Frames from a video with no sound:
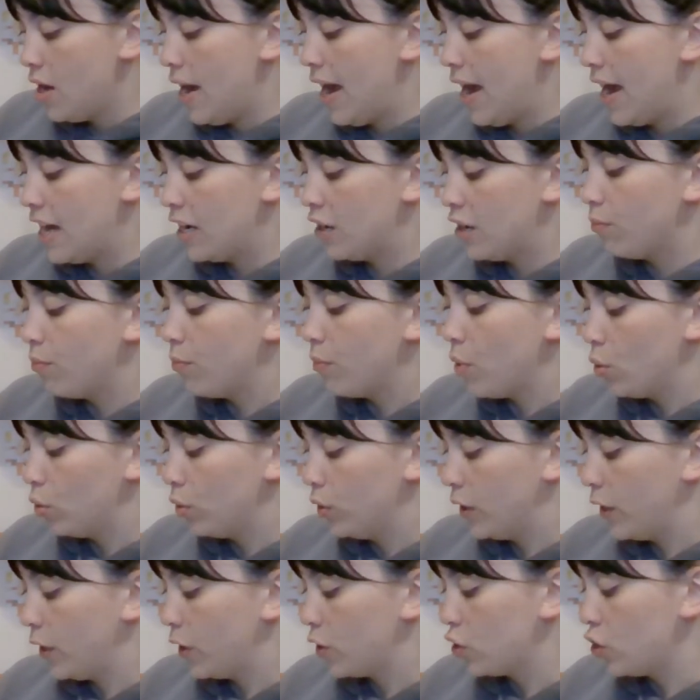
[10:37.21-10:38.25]
and
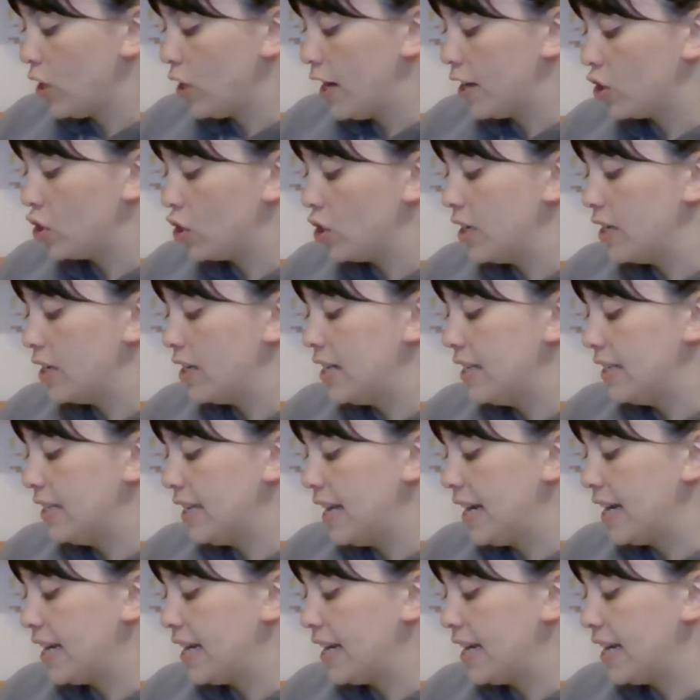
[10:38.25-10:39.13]
molar extraction is